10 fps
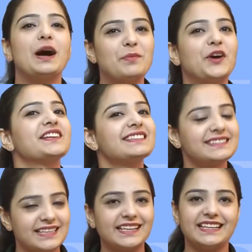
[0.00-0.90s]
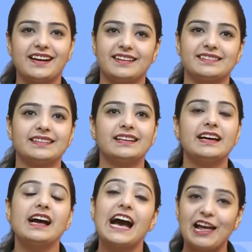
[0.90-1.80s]
About the study hours,
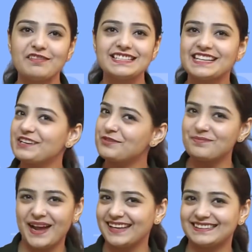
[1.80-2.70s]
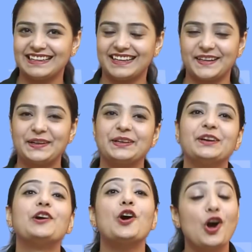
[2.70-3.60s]
I will tell you my secret.
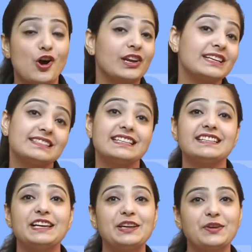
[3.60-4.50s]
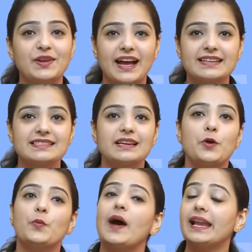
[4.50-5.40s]
Honestly telling you guys,
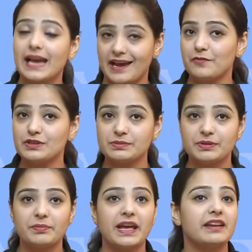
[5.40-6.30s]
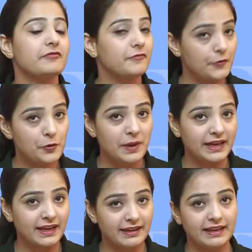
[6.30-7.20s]
while I was preparing for my
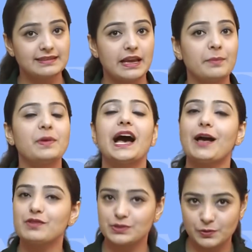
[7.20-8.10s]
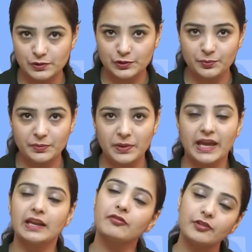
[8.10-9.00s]
NET exam, I was also
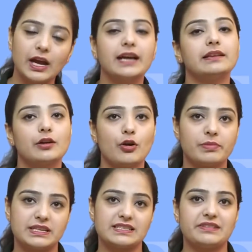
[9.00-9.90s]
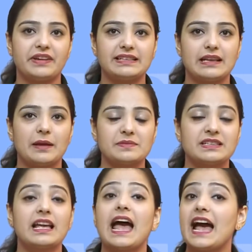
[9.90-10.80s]
preparing for other competitive exams.
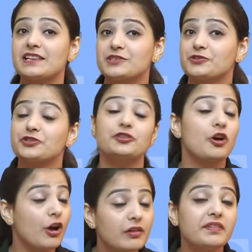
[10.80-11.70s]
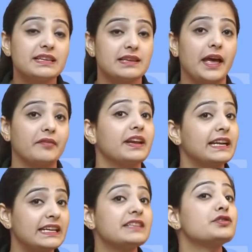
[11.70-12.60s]
As you should always have
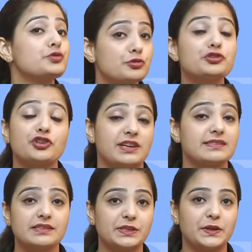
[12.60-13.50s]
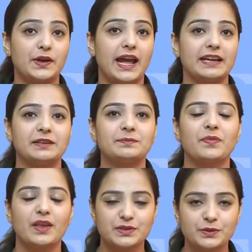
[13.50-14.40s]
at least two choices in your hand.
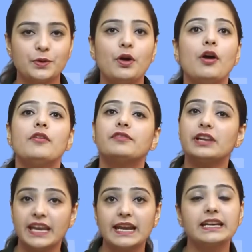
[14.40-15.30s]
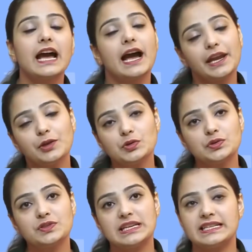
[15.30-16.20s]
So for NET, I used
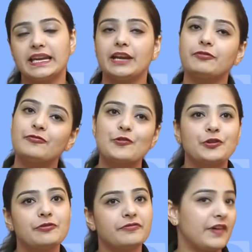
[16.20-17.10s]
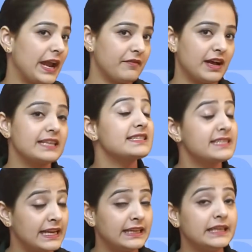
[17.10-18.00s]
to dedicate 4 to 5 hours
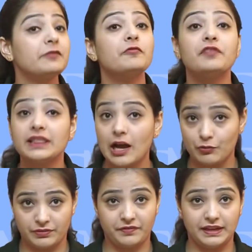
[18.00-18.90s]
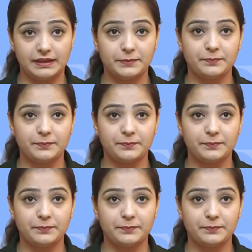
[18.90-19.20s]
daily without fail.